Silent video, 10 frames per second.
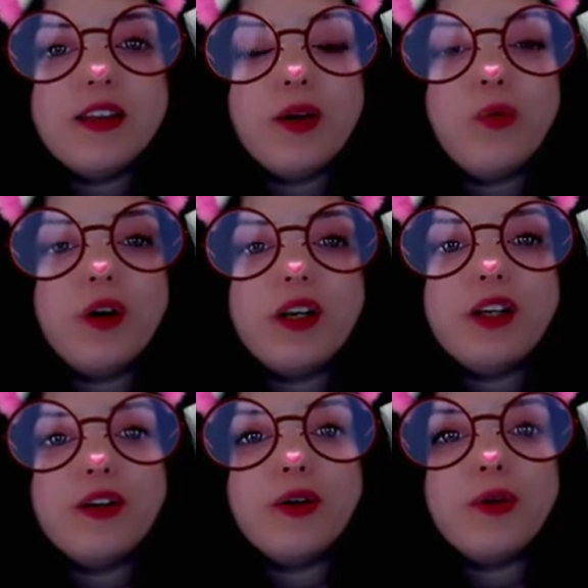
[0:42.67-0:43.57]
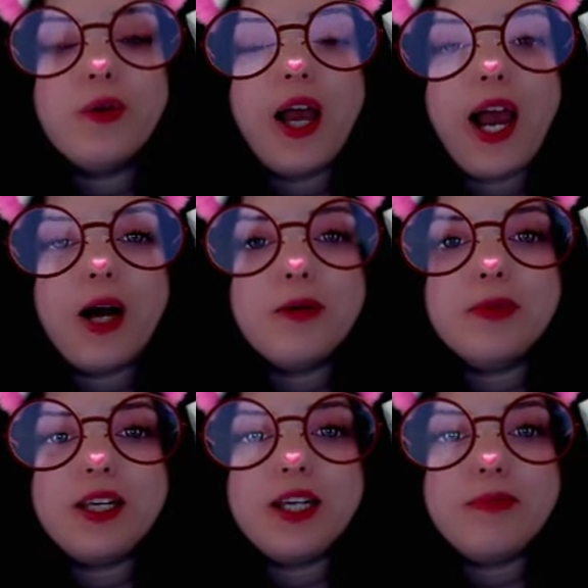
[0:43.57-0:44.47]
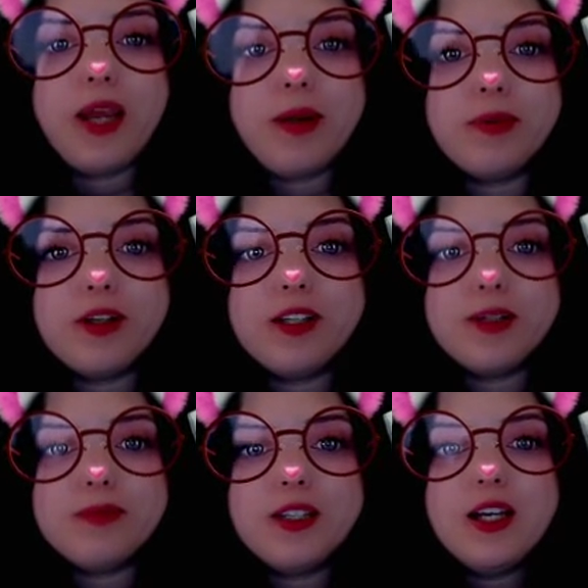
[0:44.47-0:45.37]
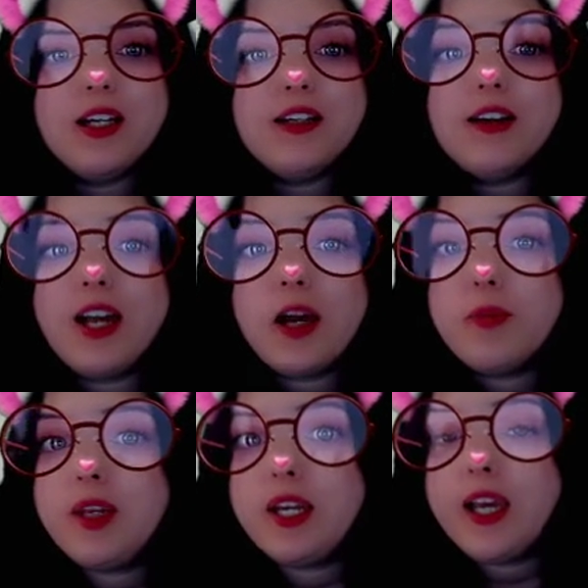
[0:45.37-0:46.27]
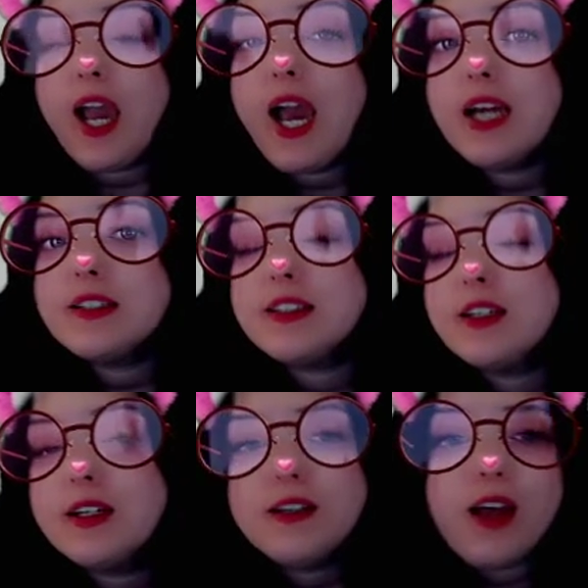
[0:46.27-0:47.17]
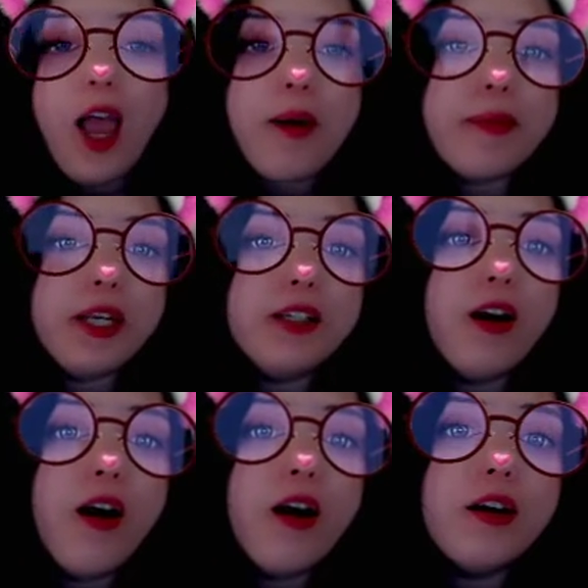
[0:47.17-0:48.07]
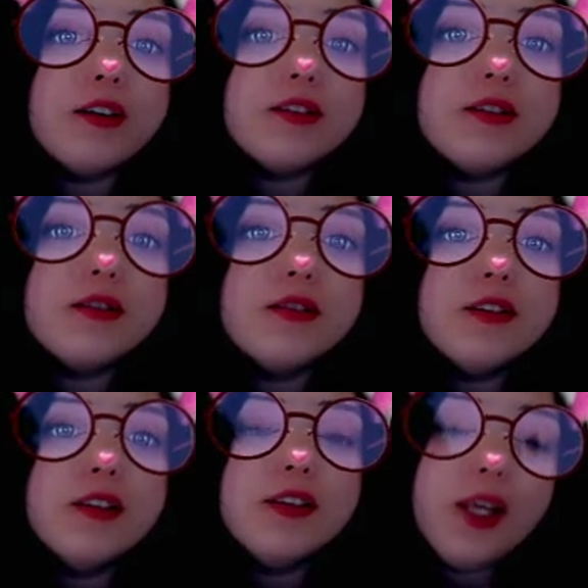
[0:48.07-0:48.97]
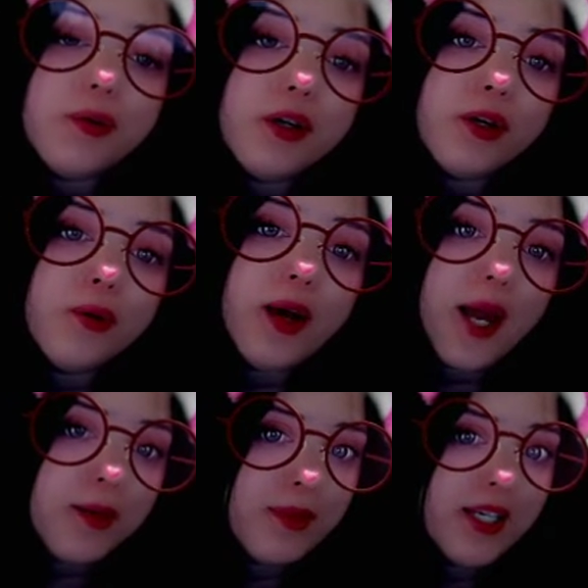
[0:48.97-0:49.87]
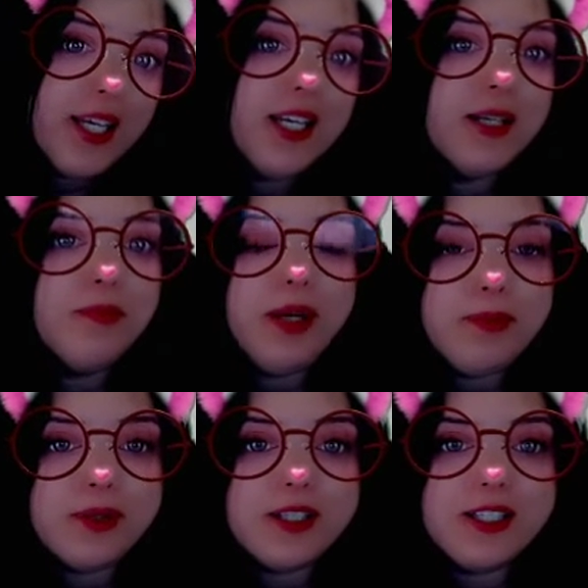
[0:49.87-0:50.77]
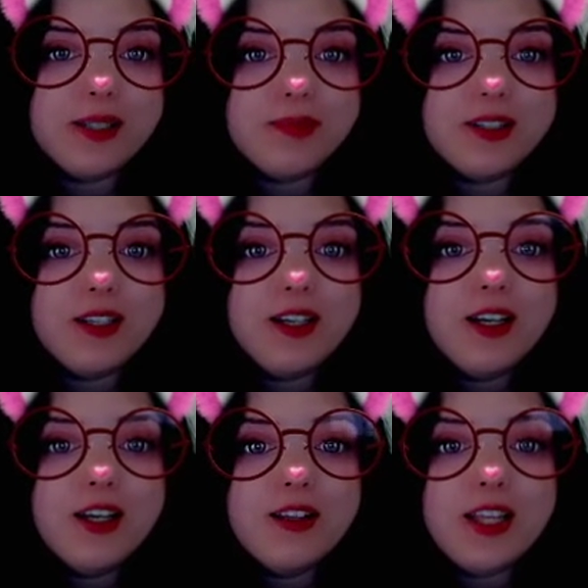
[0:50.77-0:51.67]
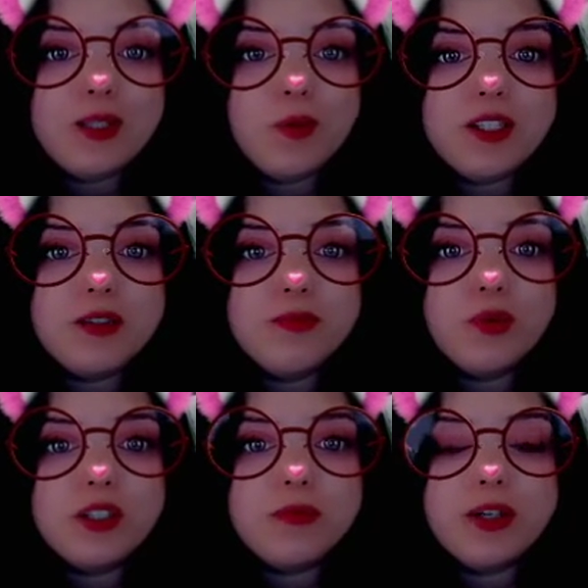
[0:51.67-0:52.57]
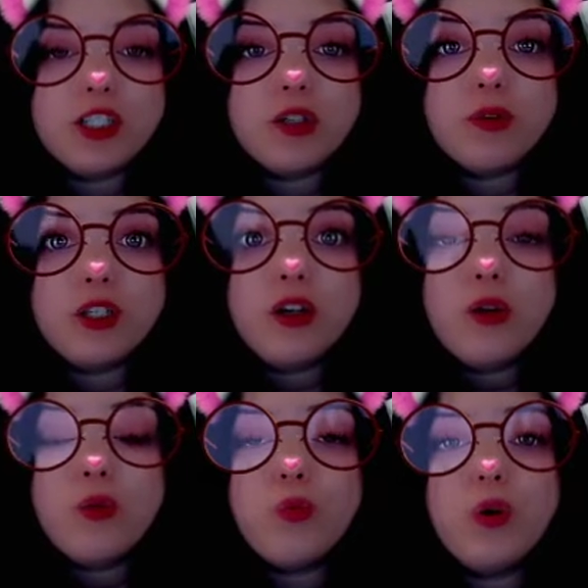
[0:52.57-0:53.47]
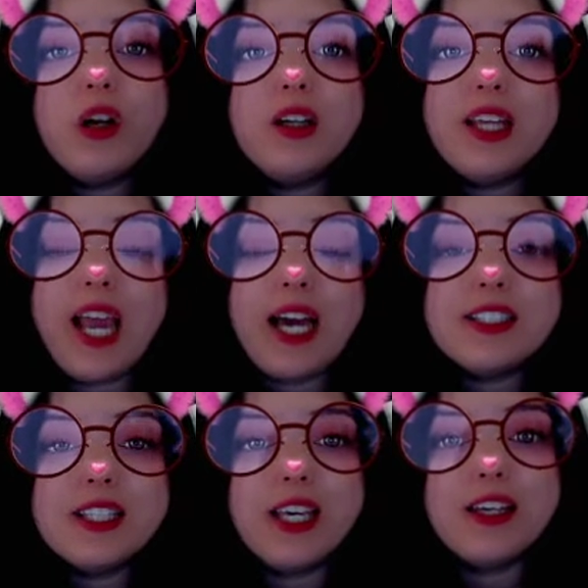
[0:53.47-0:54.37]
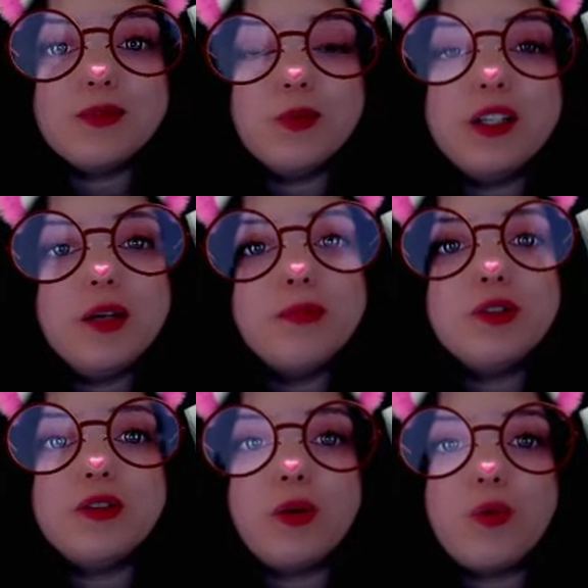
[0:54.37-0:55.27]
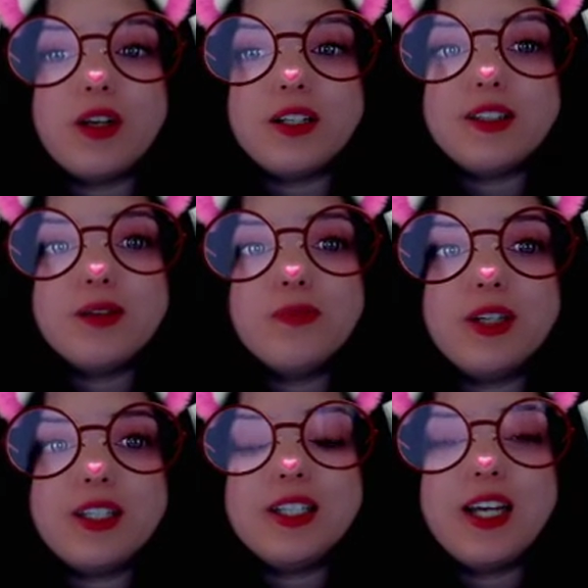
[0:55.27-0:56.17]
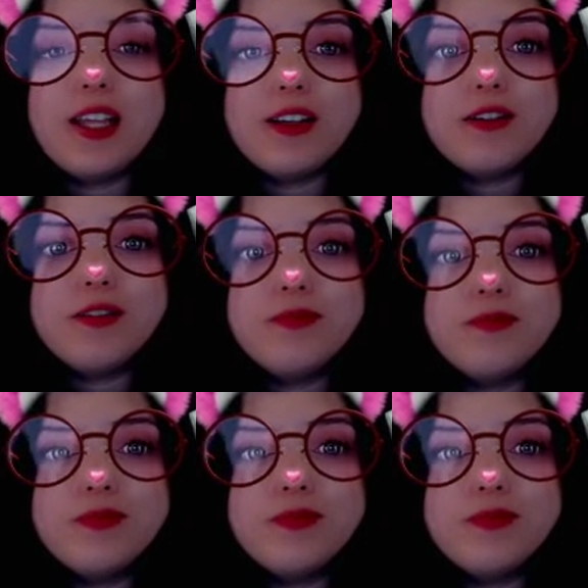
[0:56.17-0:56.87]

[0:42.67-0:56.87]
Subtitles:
They want to know how many paper clips. Not how many cats, not how many dogs. They want to know how many paper clips. That's why it's important to make sure we know what are they asking us? What numbers do they want us to bring together?